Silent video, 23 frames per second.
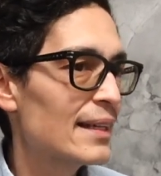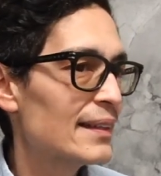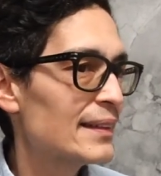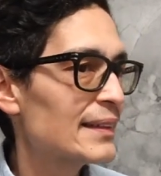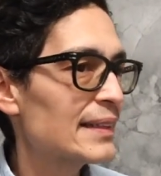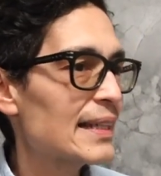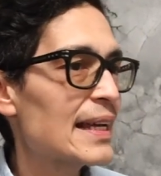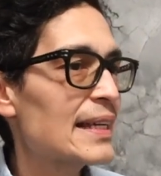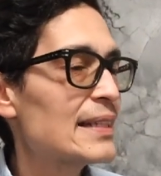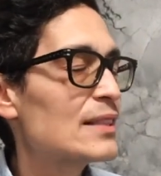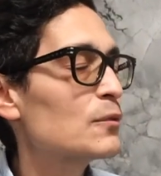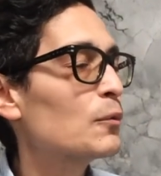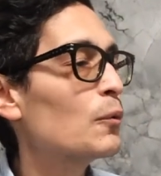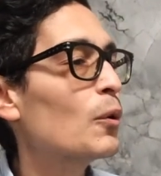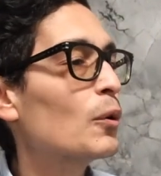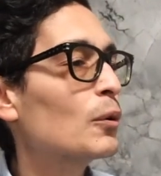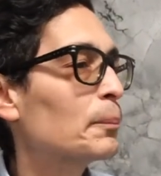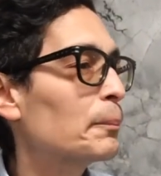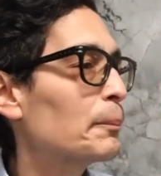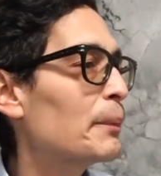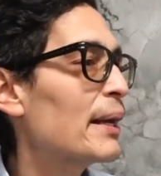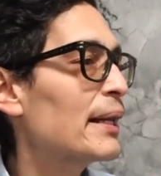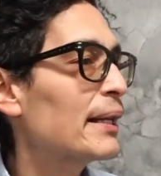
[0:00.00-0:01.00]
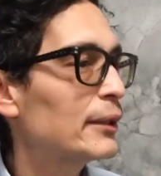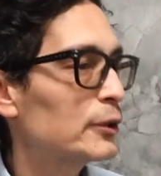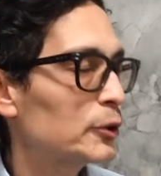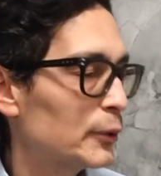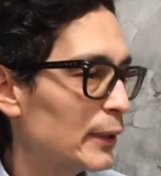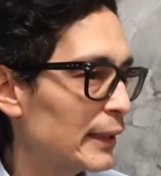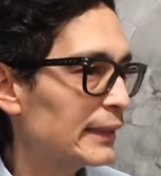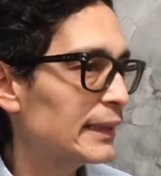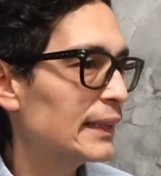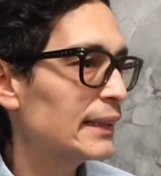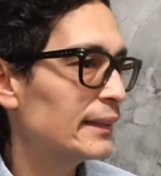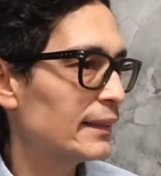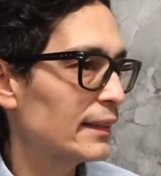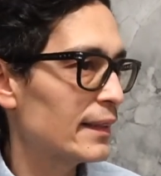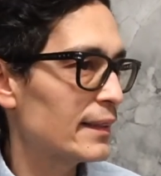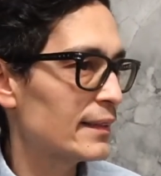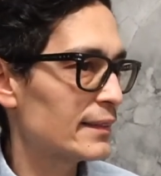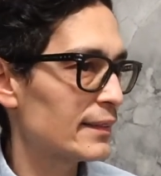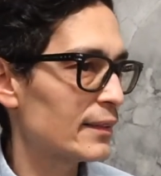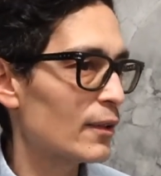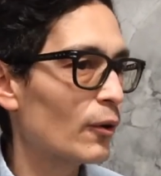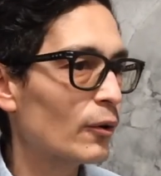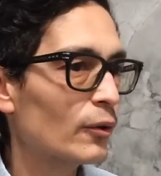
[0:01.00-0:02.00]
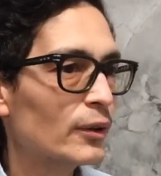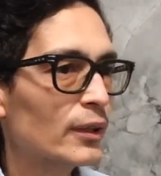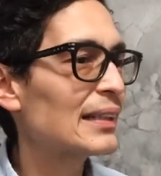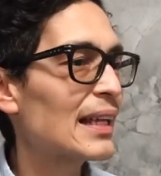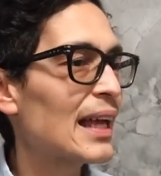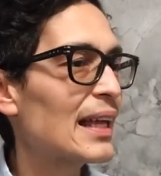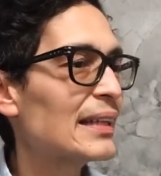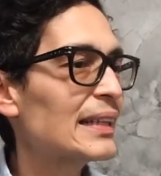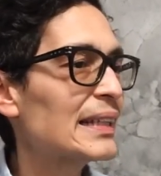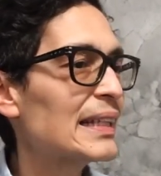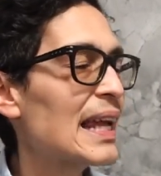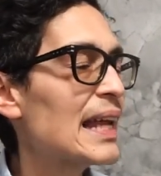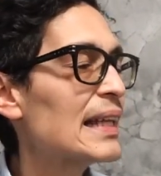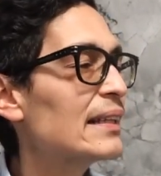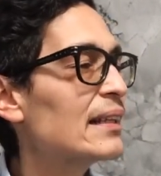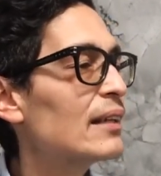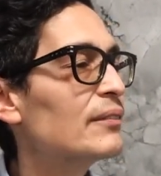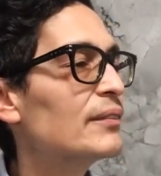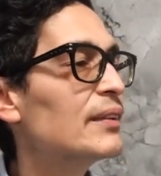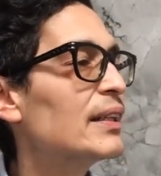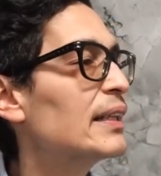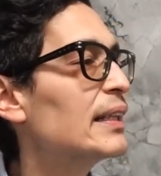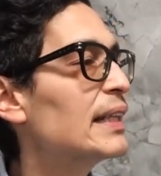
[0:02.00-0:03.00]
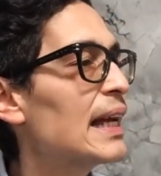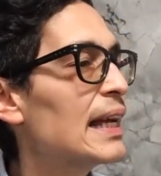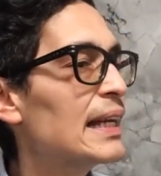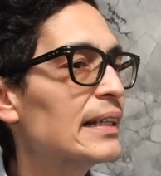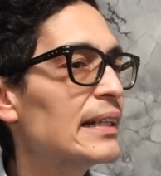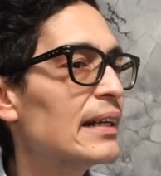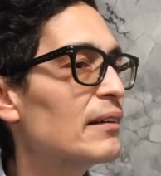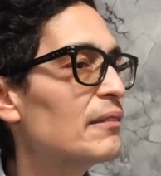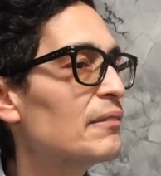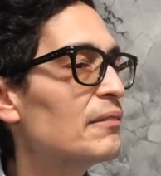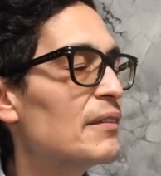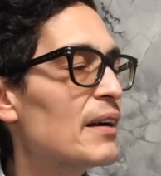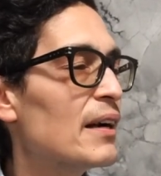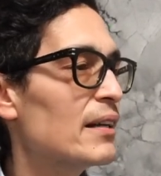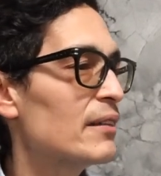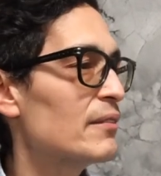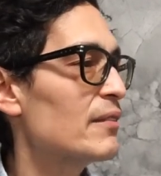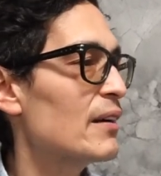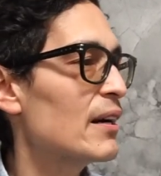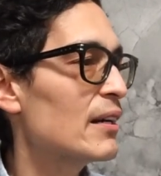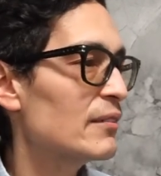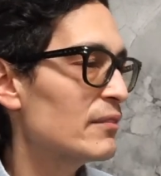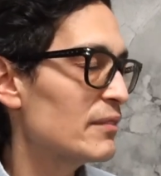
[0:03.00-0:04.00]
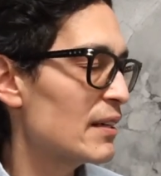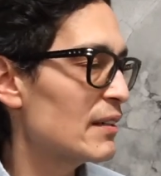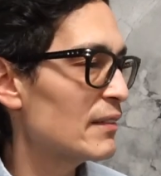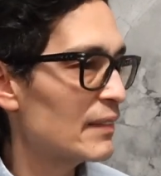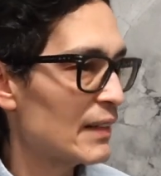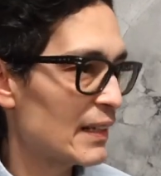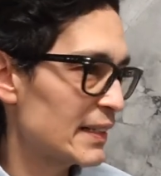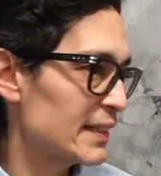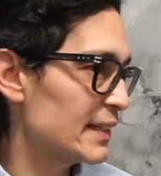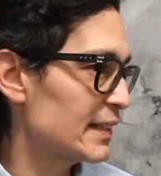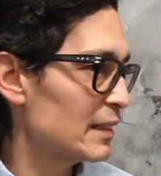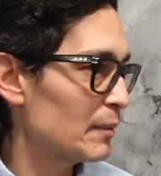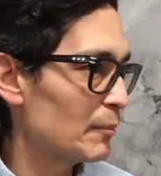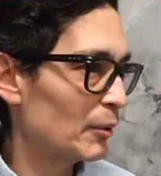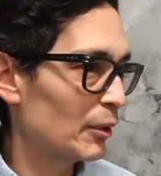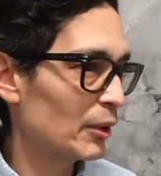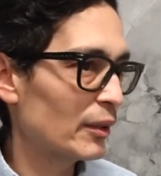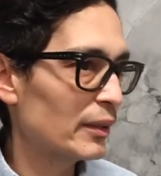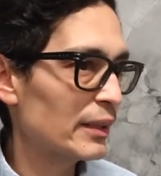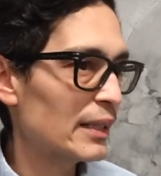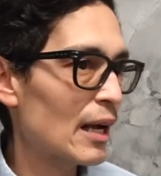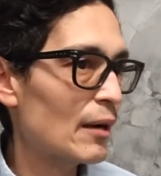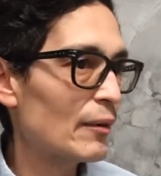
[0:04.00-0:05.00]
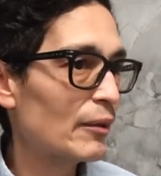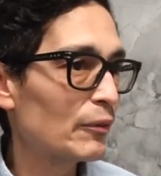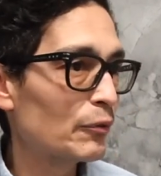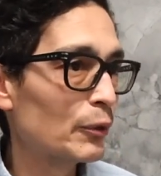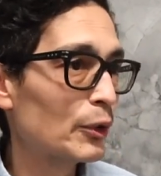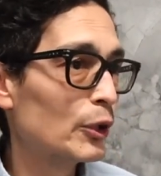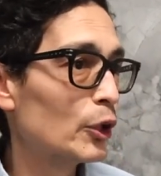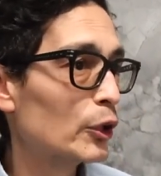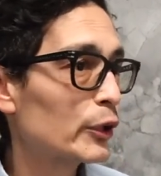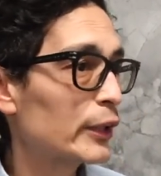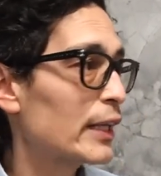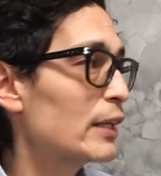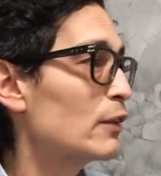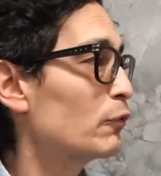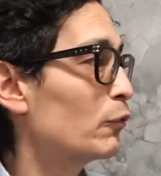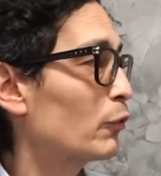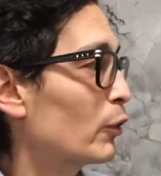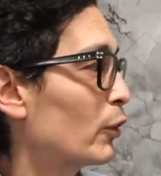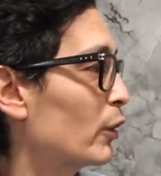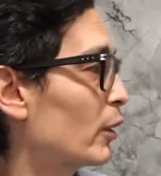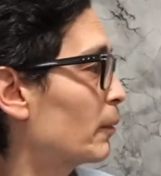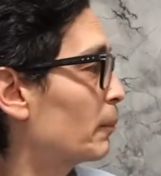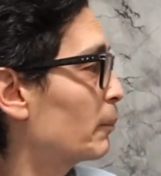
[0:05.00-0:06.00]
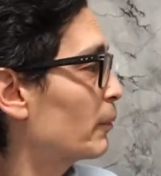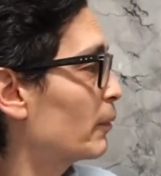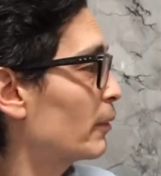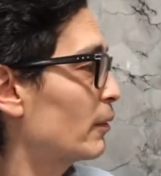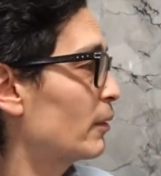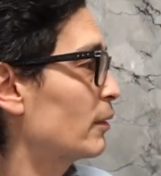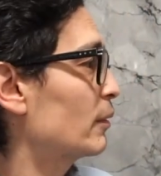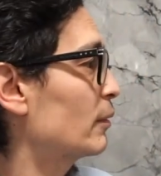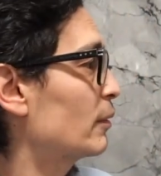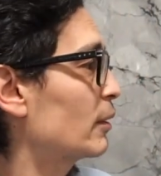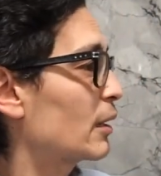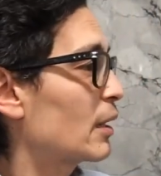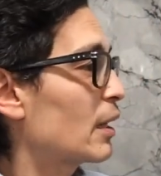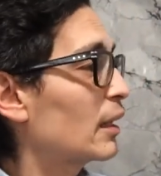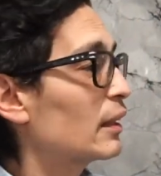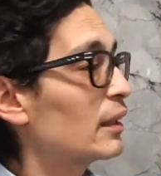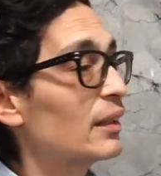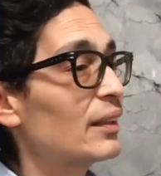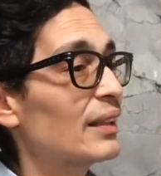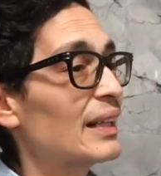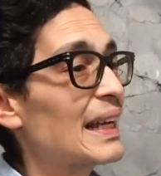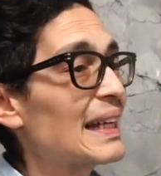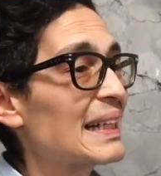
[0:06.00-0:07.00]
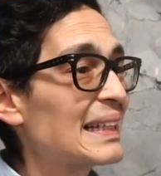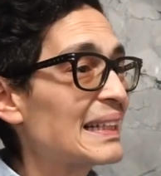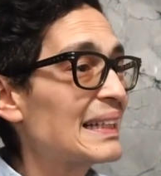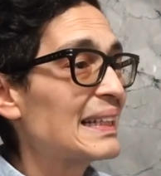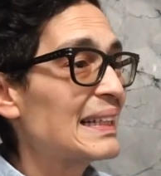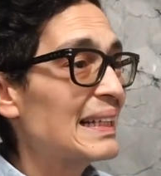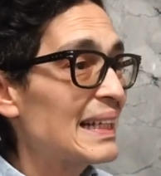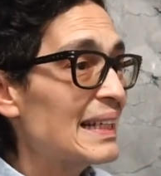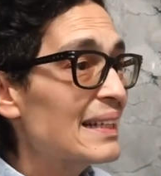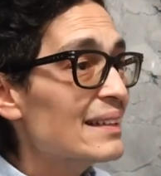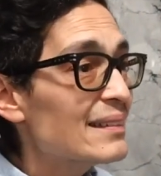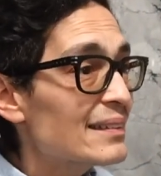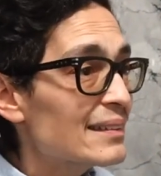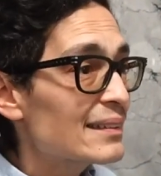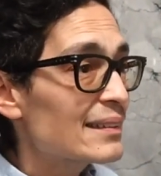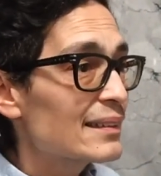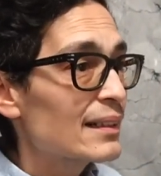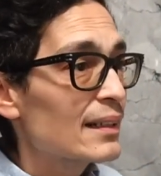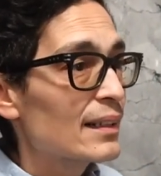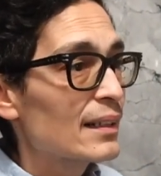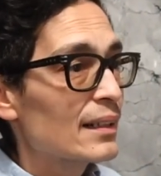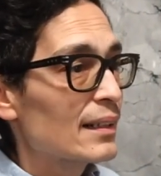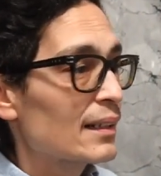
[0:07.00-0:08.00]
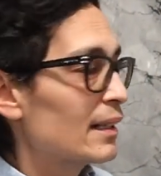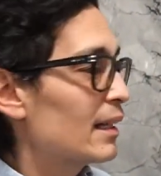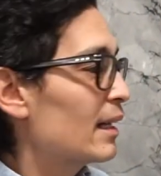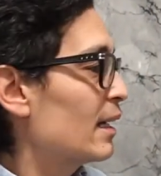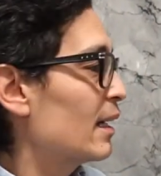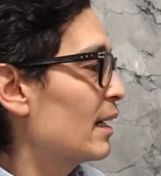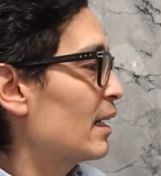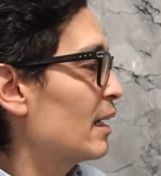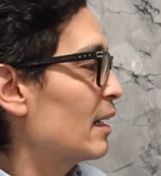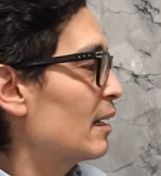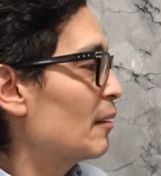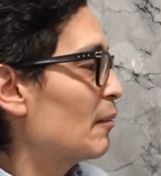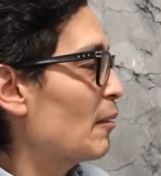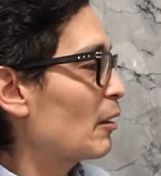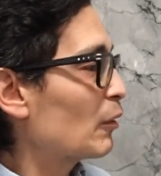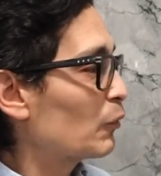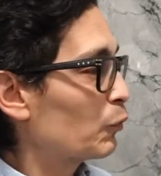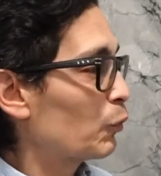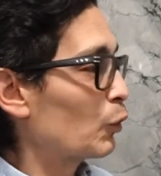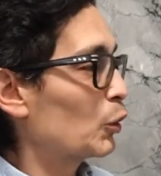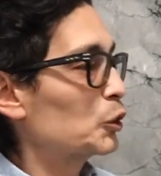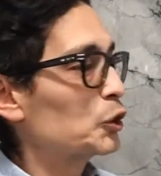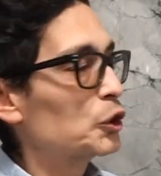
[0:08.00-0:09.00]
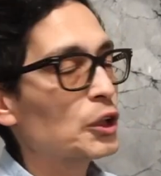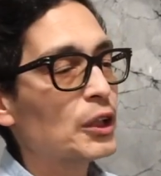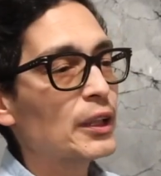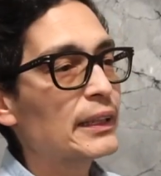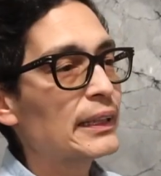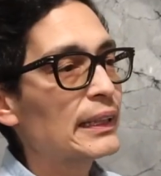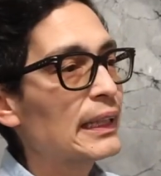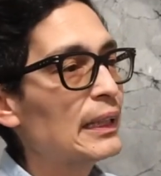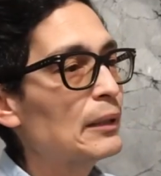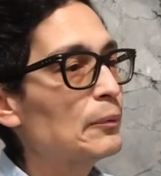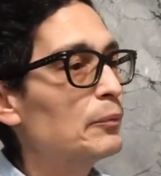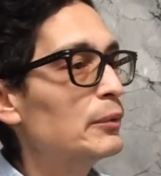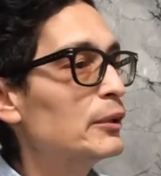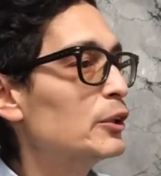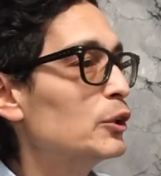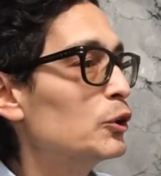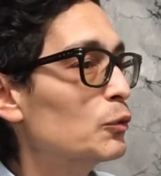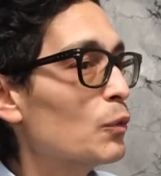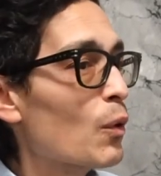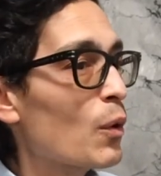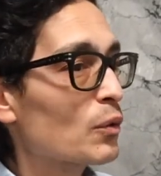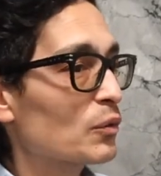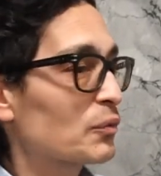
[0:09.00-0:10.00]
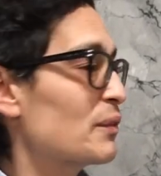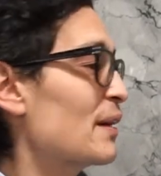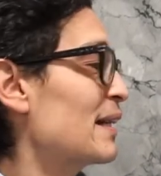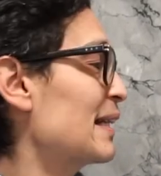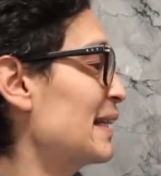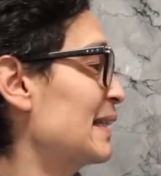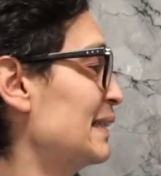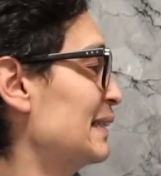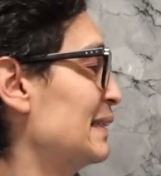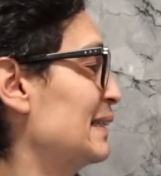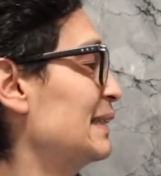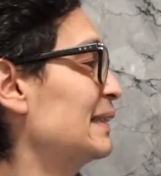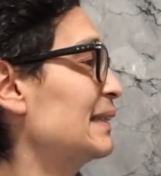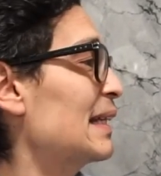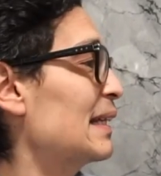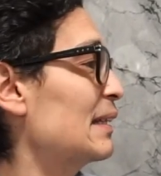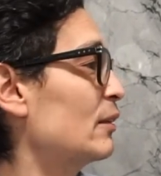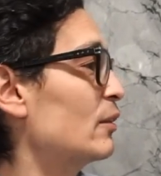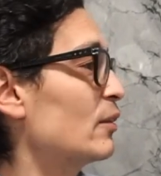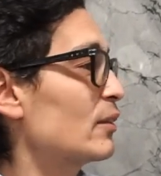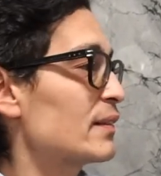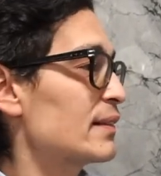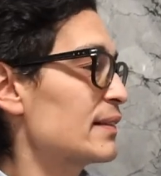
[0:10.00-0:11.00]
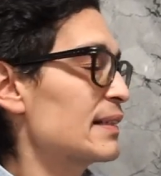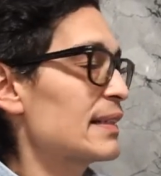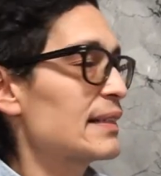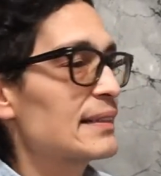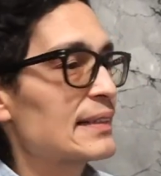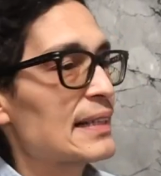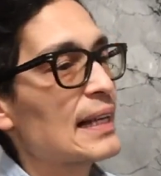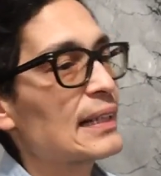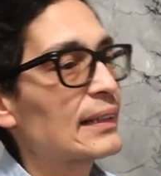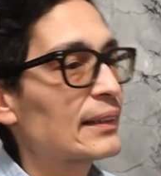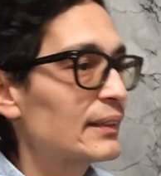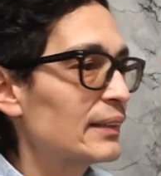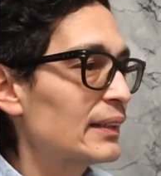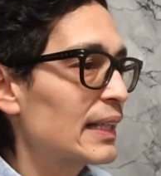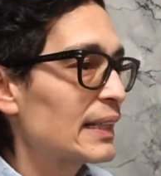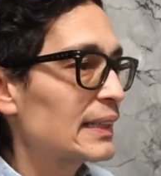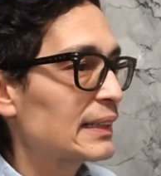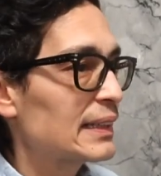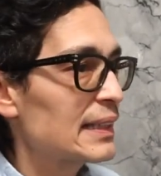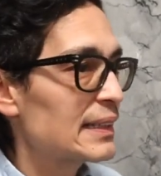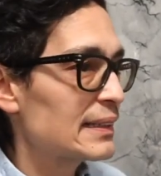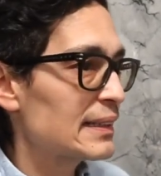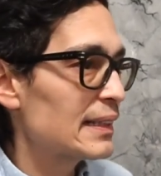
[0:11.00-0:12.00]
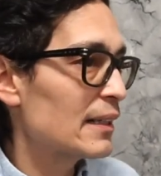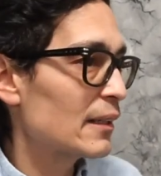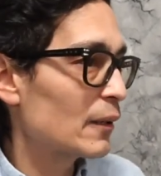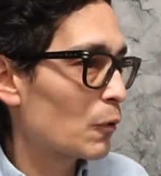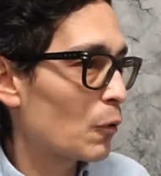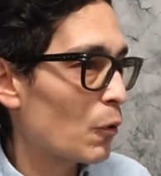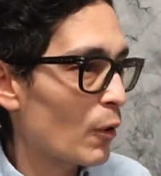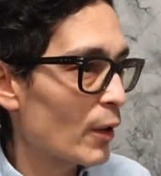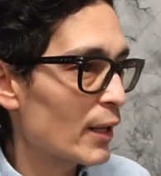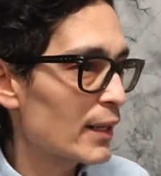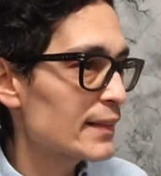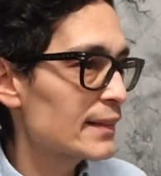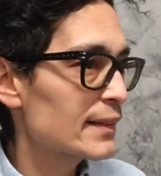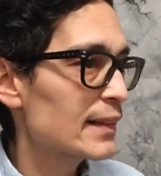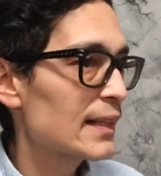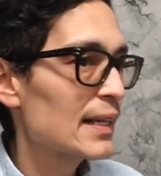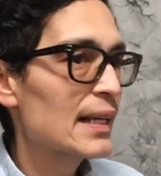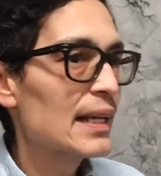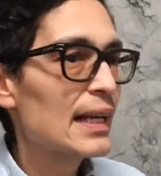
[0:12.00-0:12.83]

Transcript: Stains won't penetrate into the stone. At the end of the day, they're very similar. Now, if we're looking for a color like this, unfortunately you won't find anything that looks exactly like this in the quartz.